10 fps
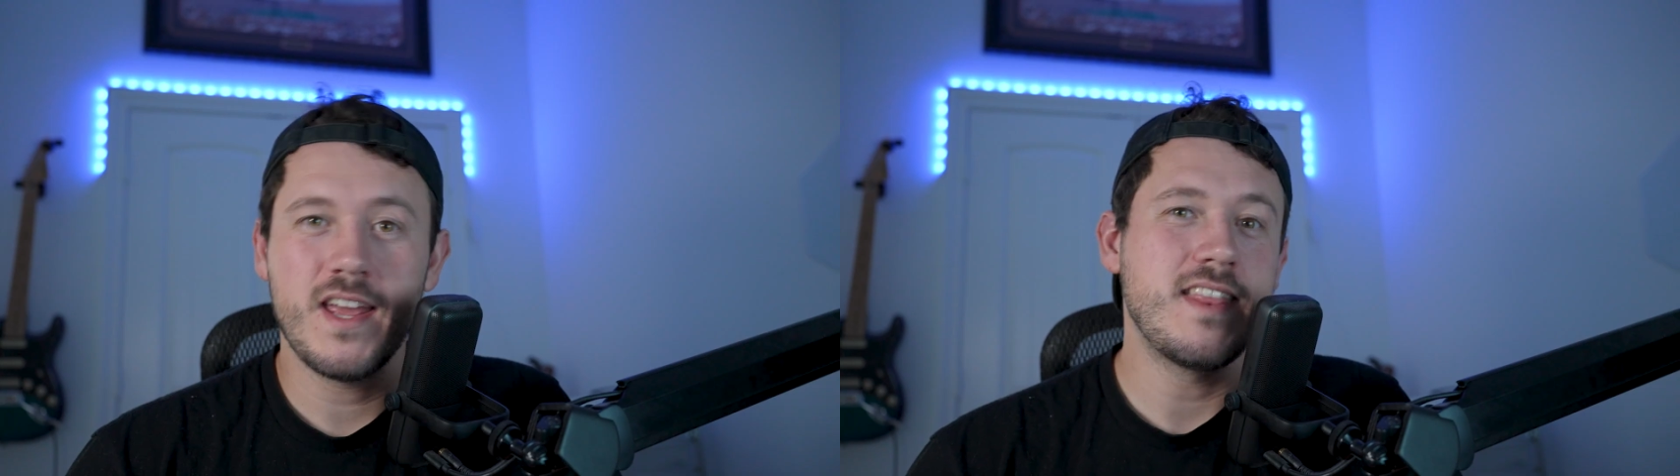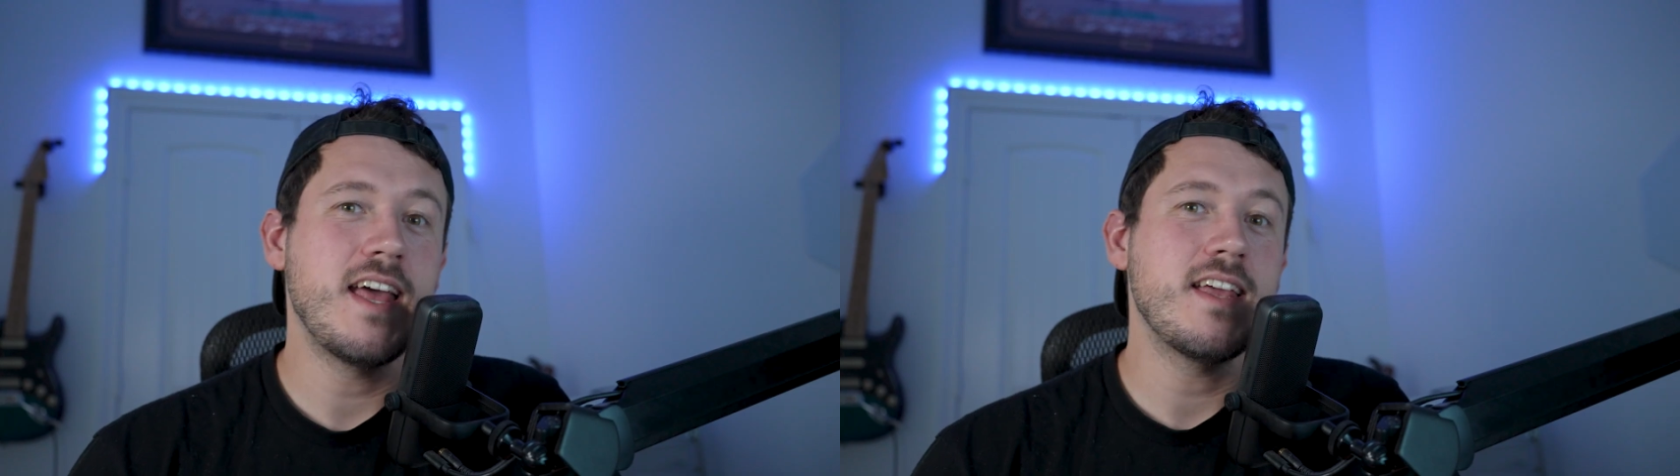
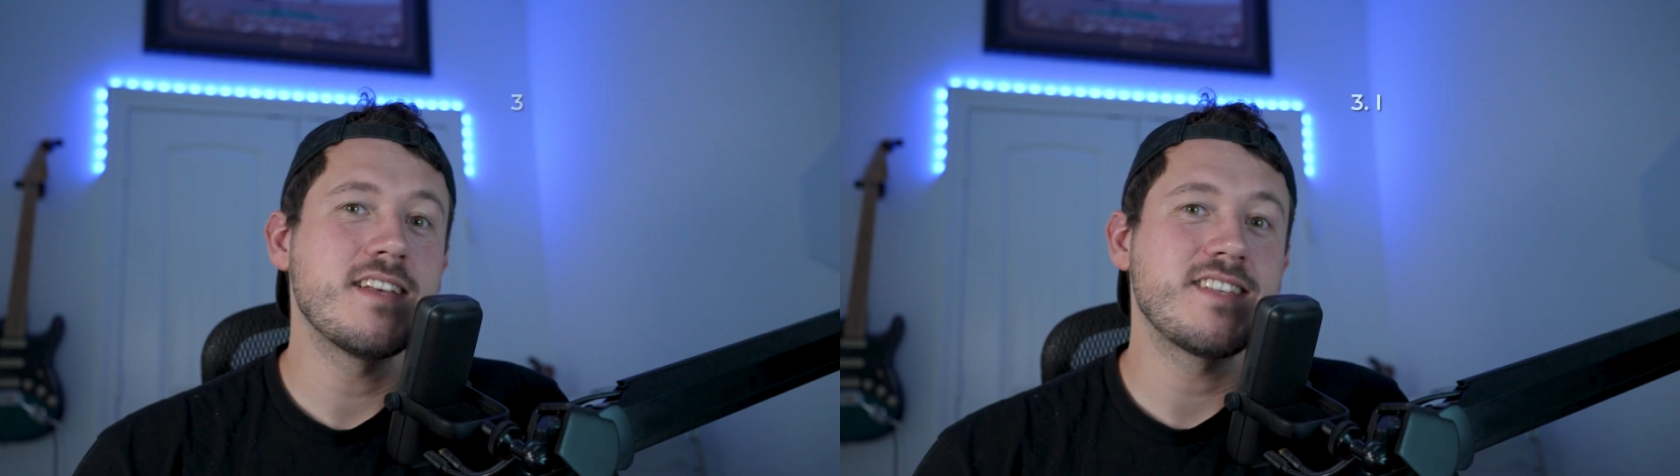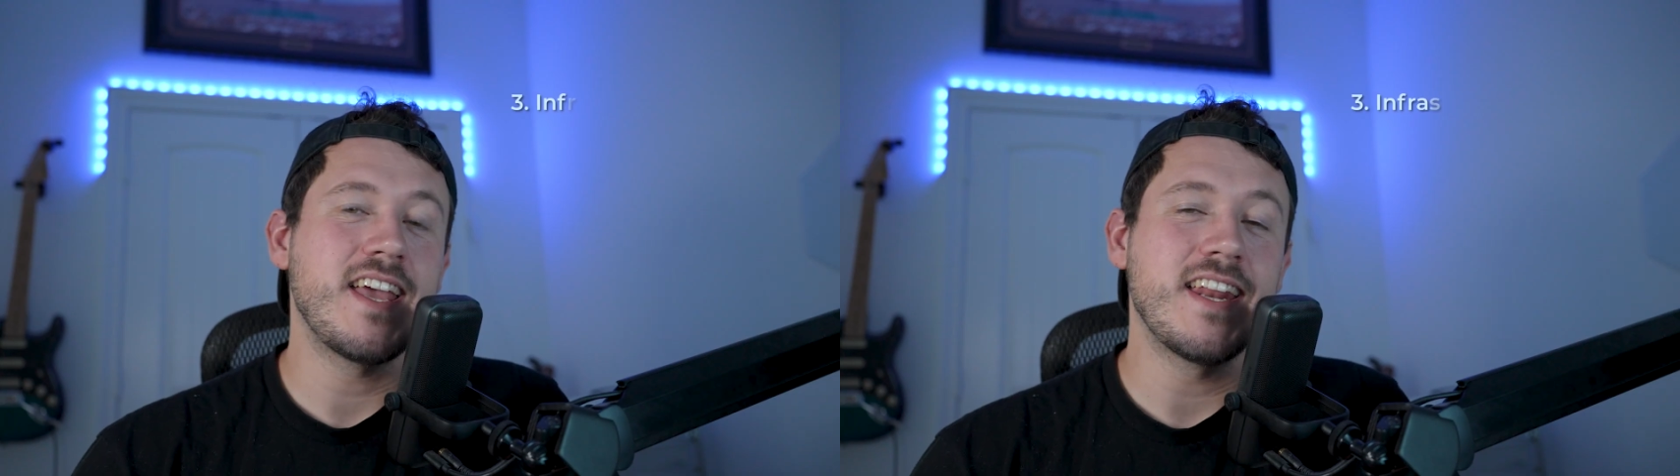and that
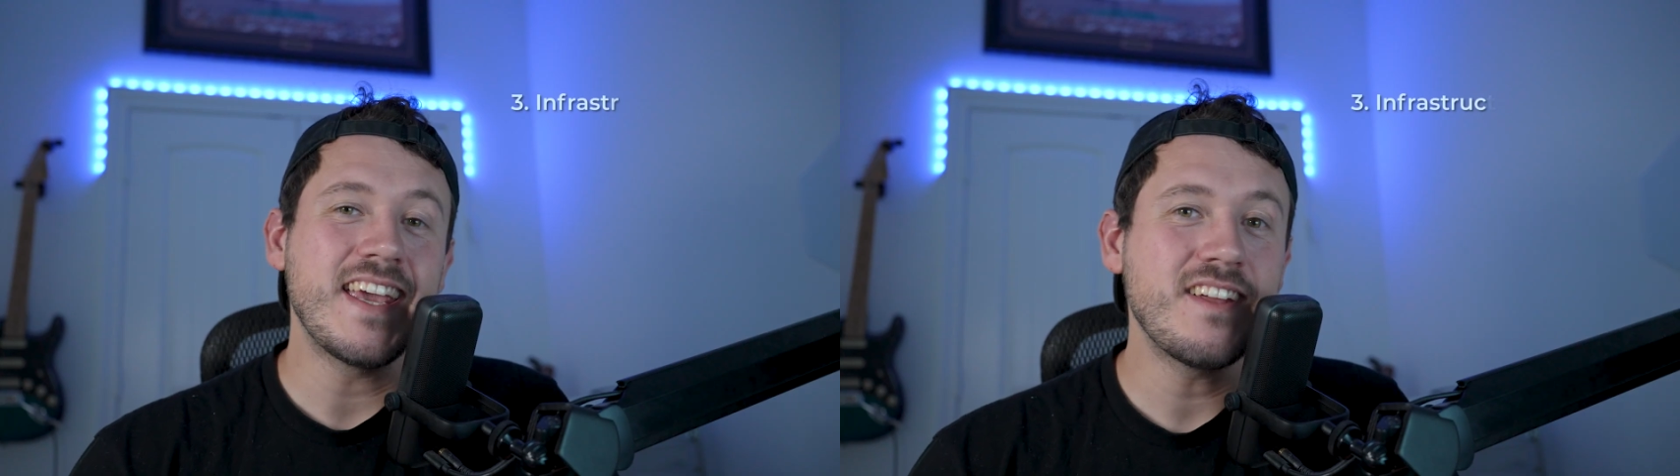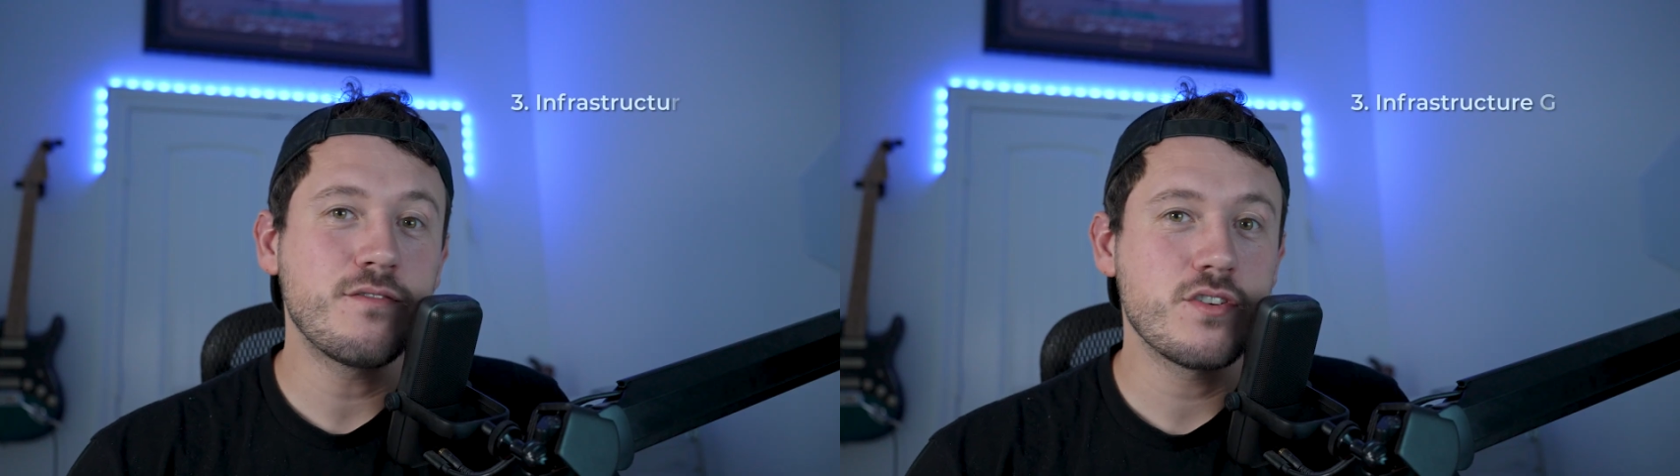is an
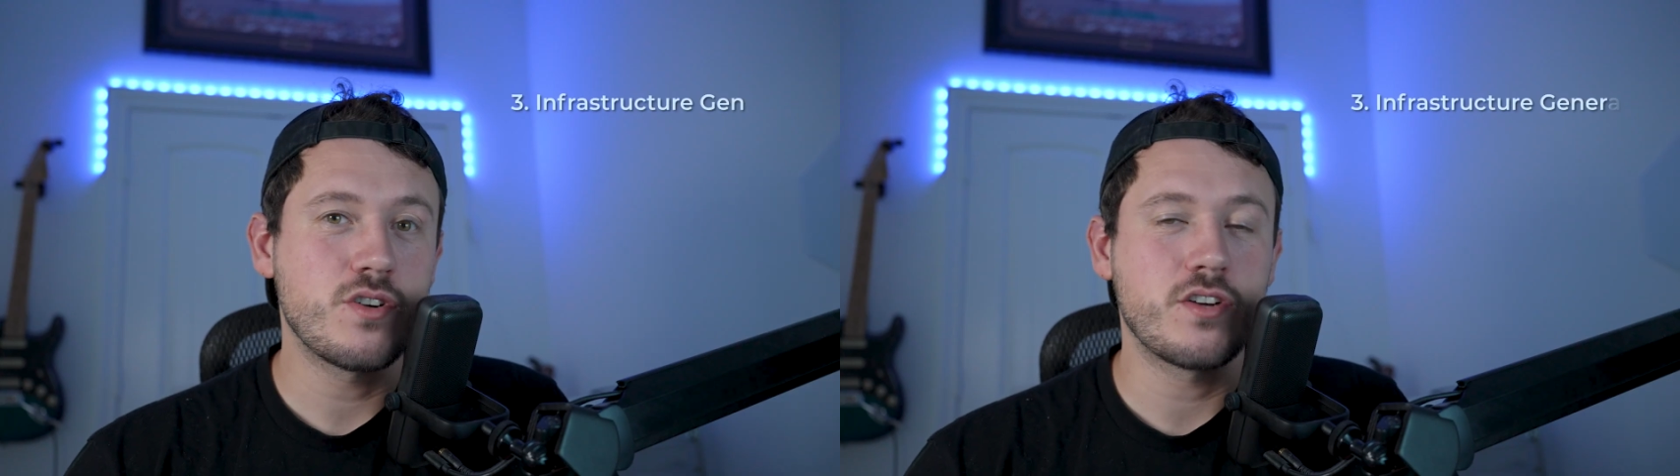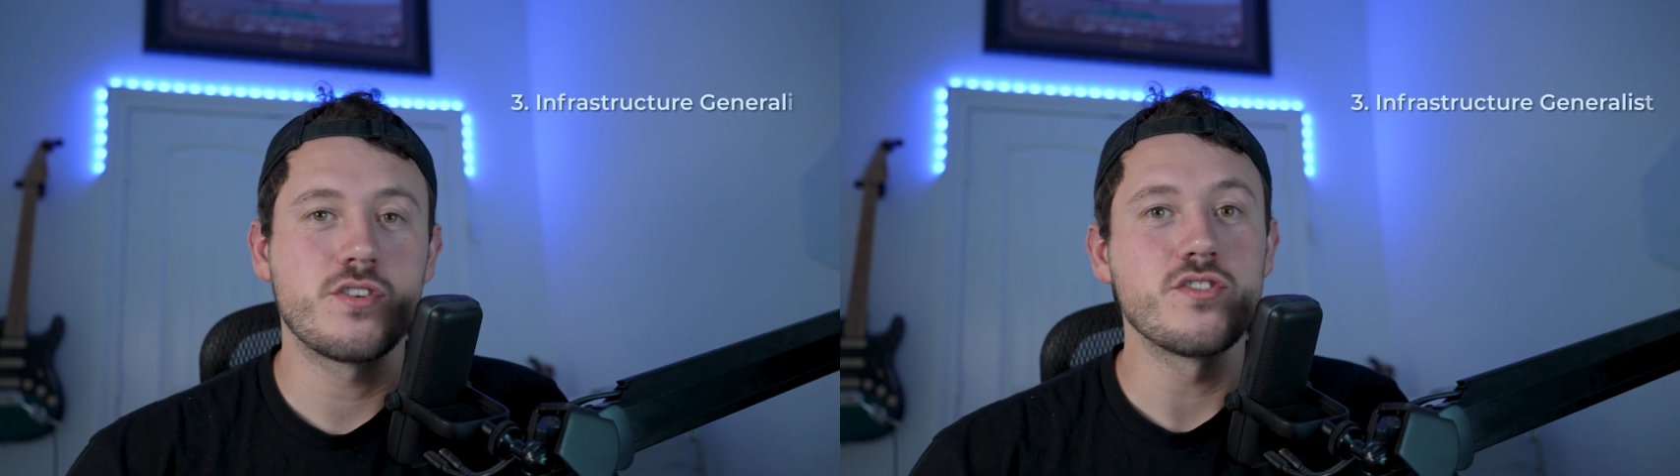infrastructure